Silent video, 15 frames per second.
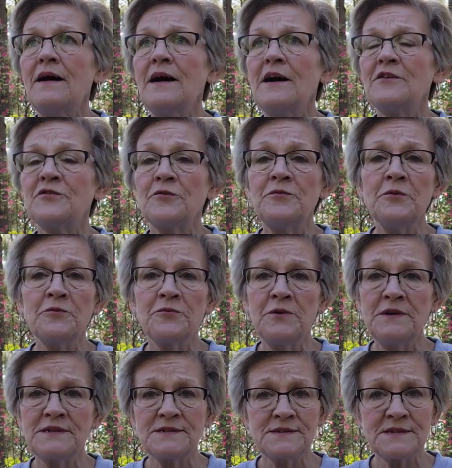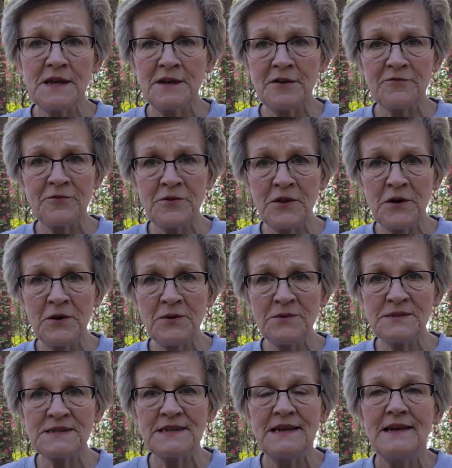So feel free to sign up for
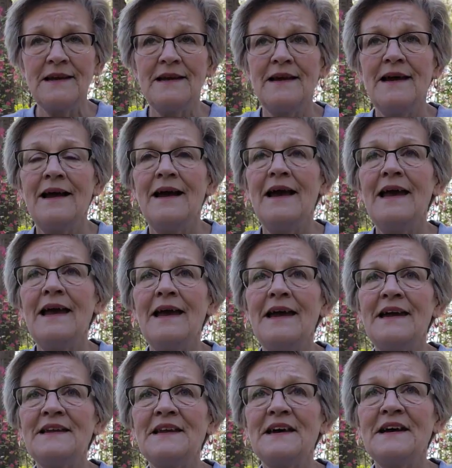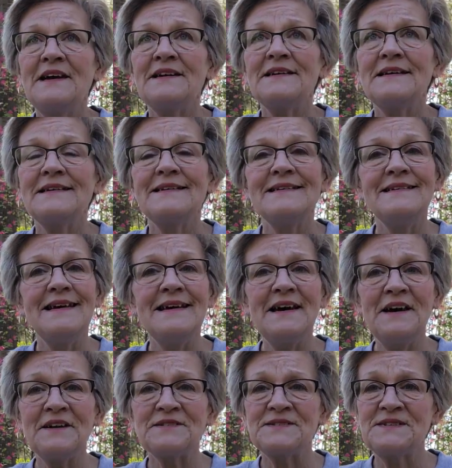those. And
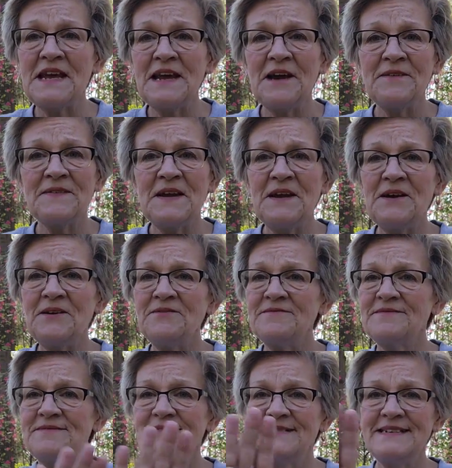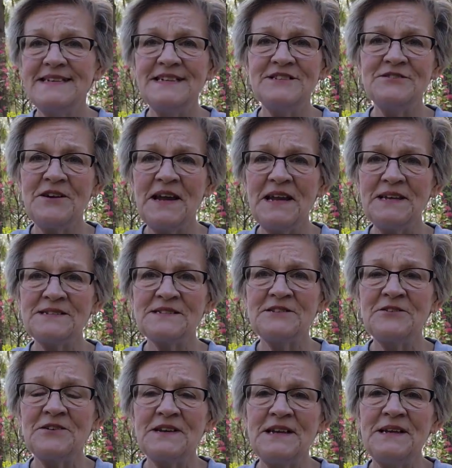yeah, stay out there, get your hands
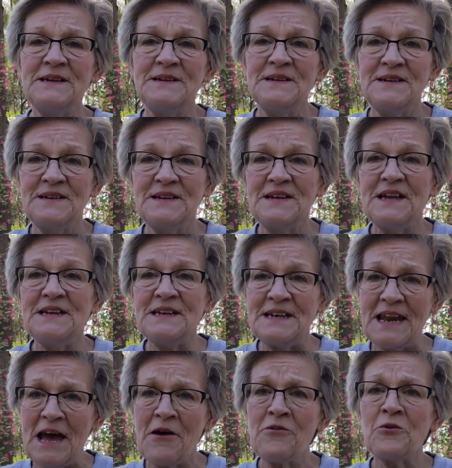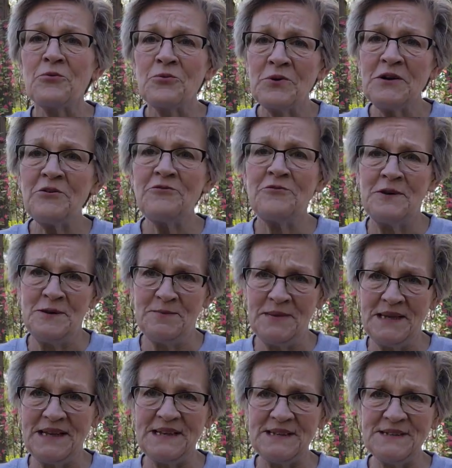dirty. Now the real fun
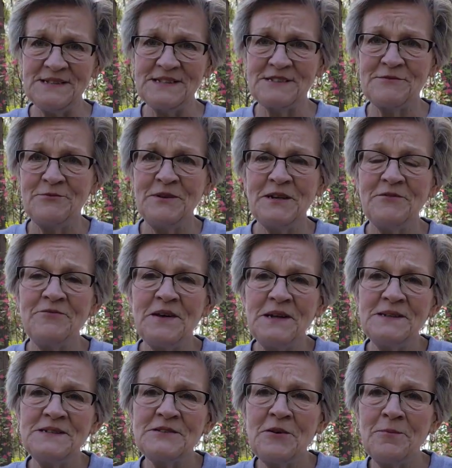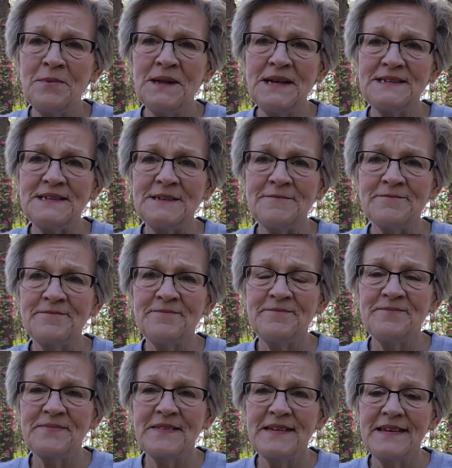begins. We can finally start planting.
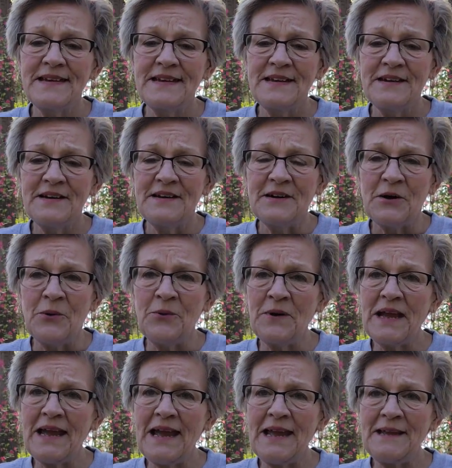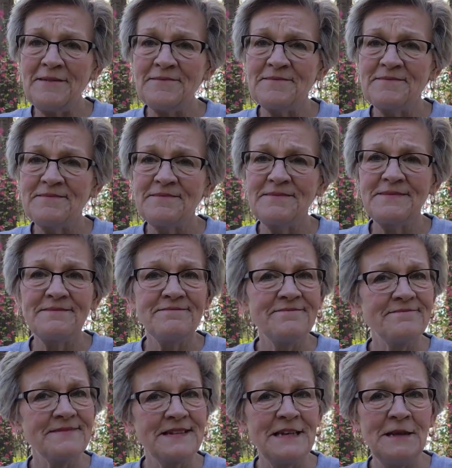Okay,
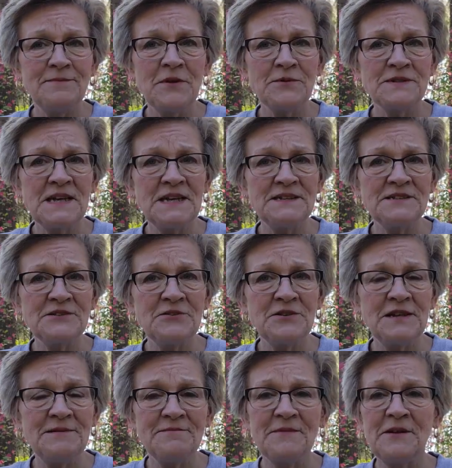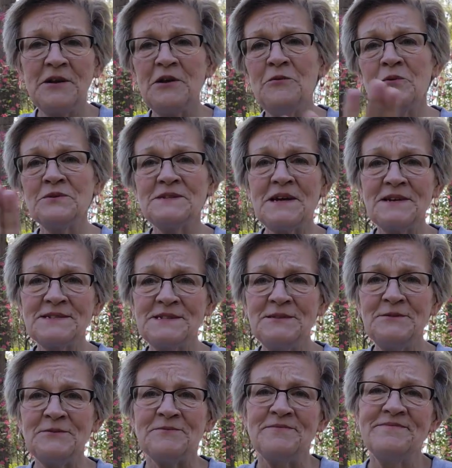keep those hands dirty, and we'll talk
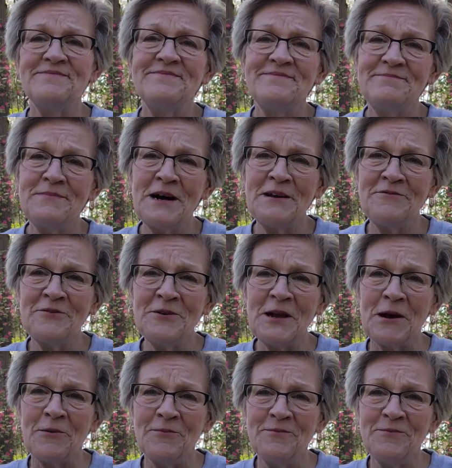soon. Bye for now.